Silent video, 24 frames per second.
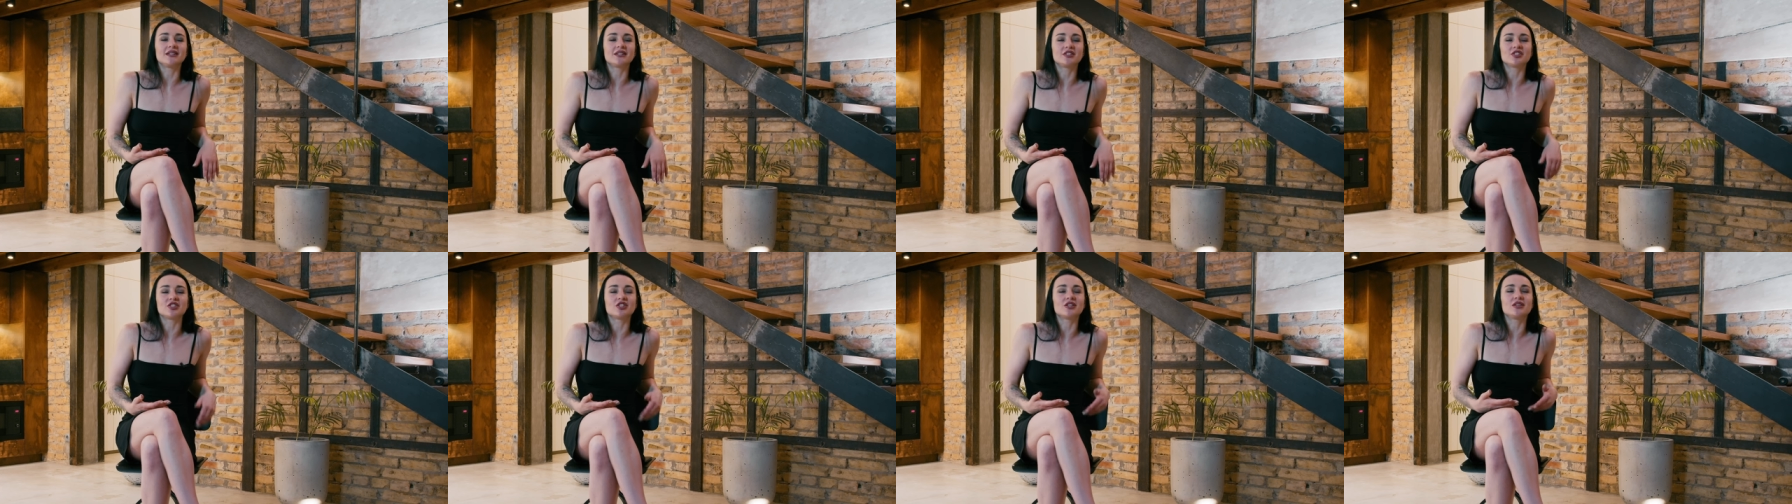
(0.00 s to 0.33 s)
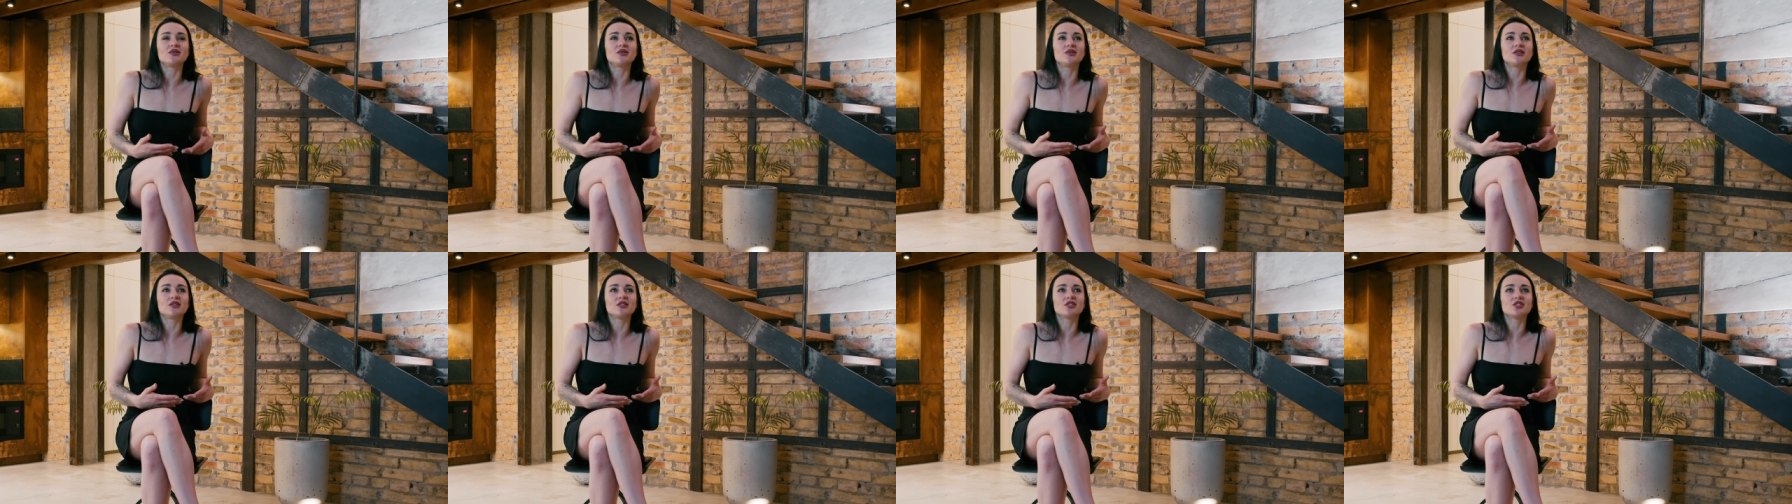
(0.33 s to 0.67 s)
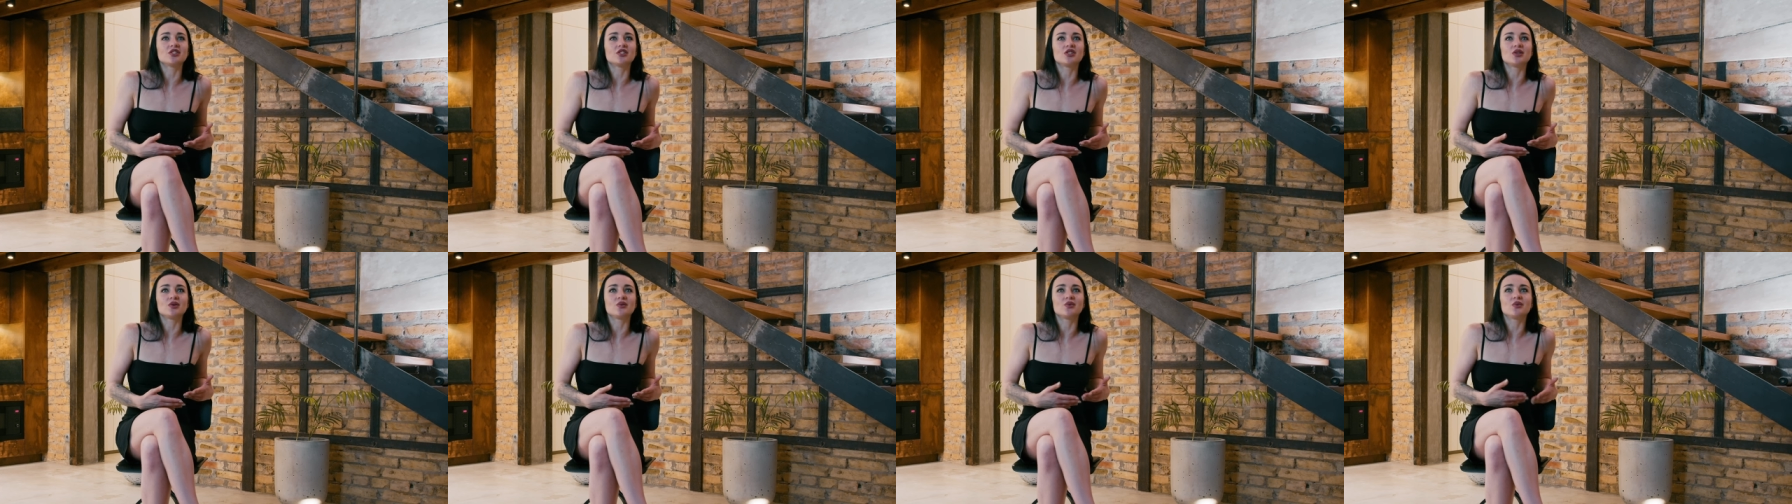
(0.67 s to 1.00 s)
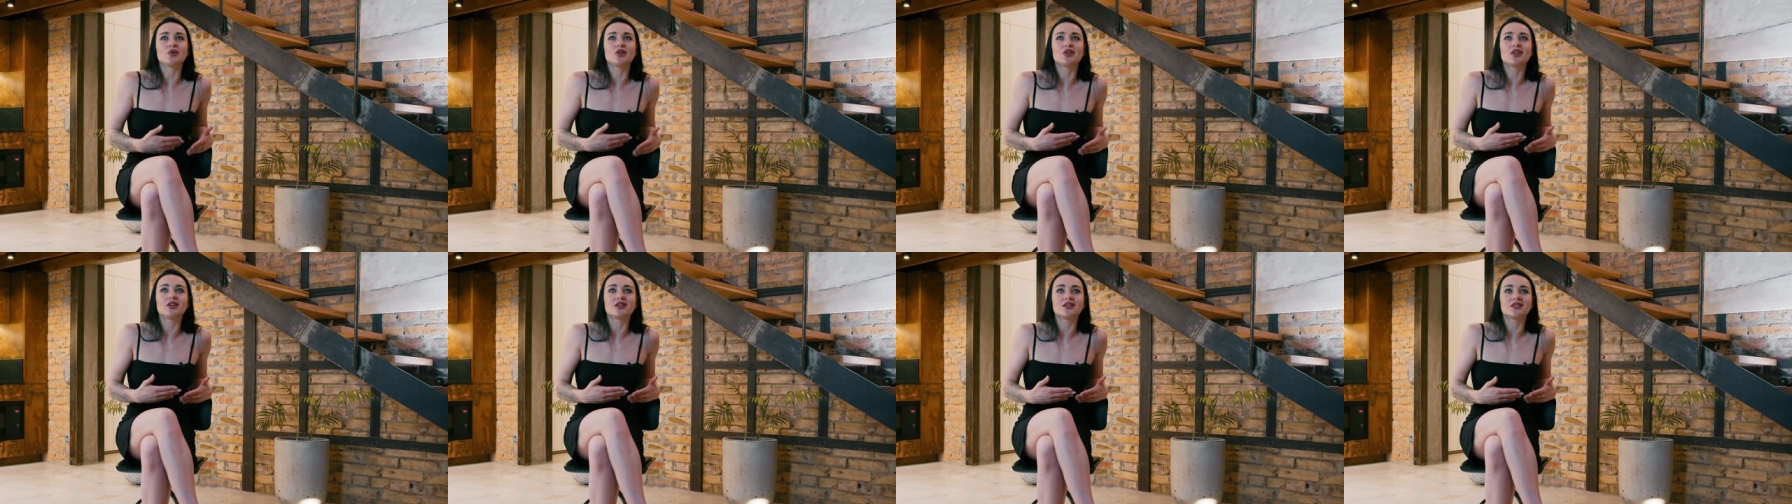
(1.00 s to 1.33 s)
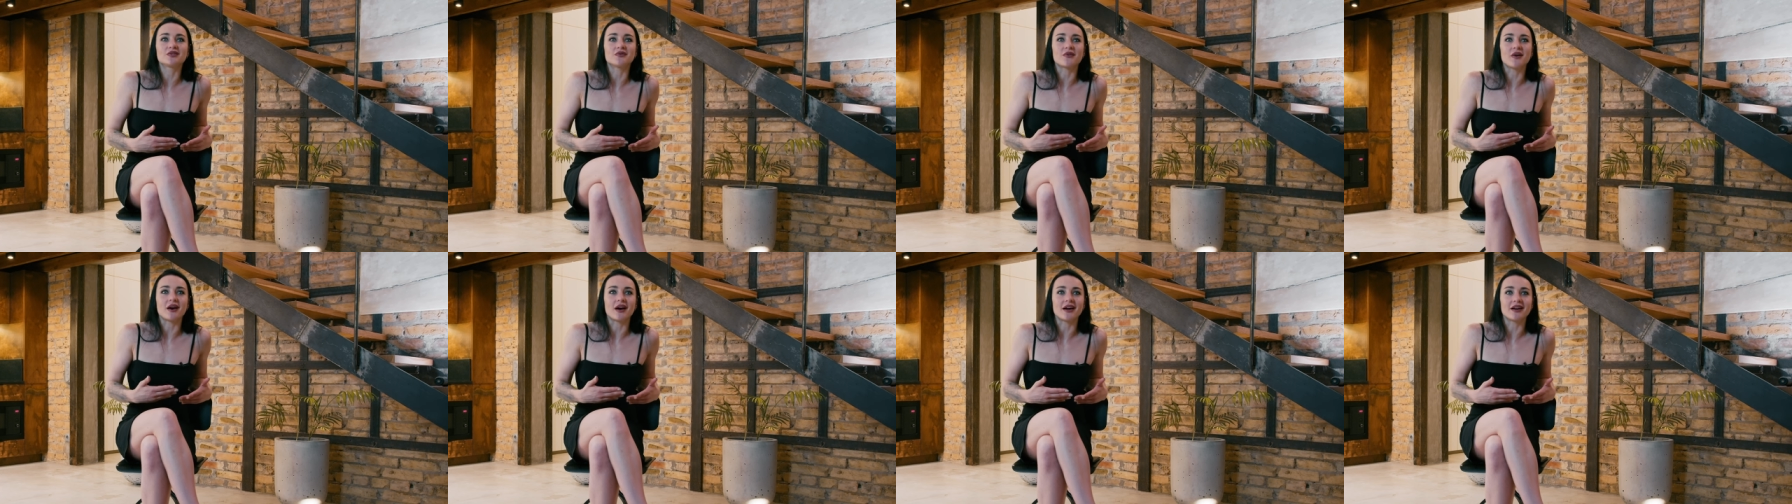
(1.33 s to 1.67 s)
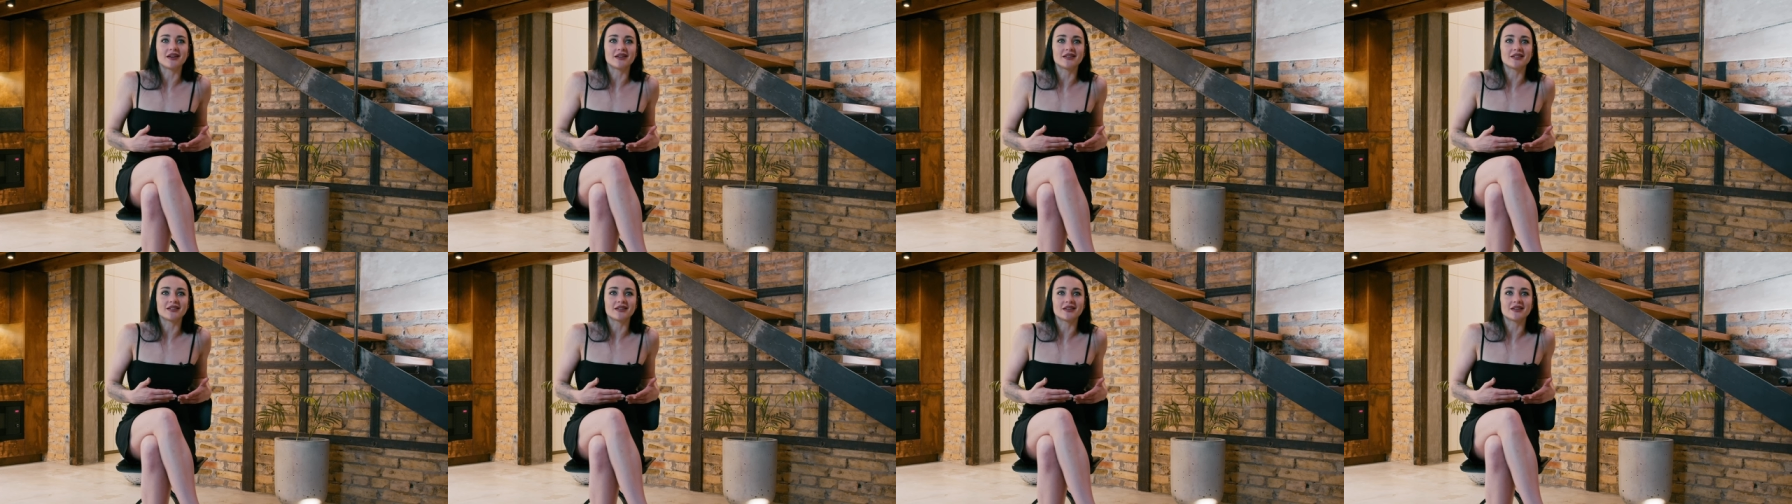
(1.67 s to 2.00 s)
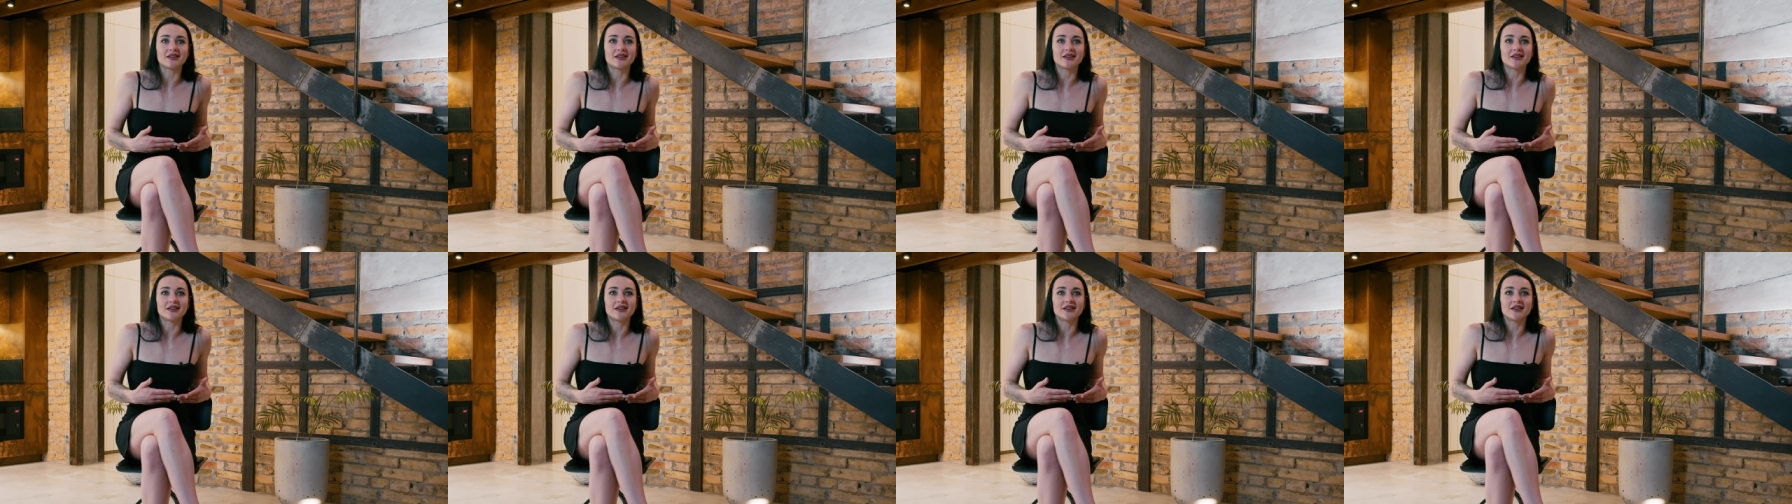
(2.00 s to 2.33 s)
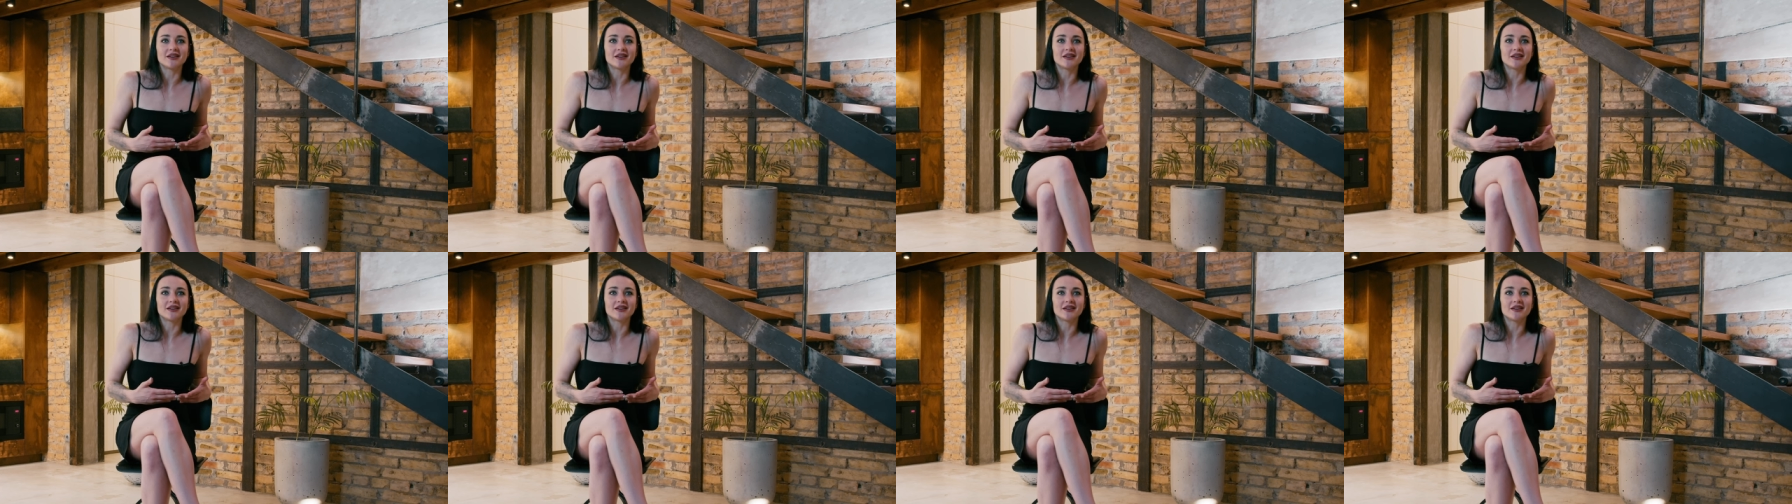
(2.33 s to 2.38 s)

she wouldn't find the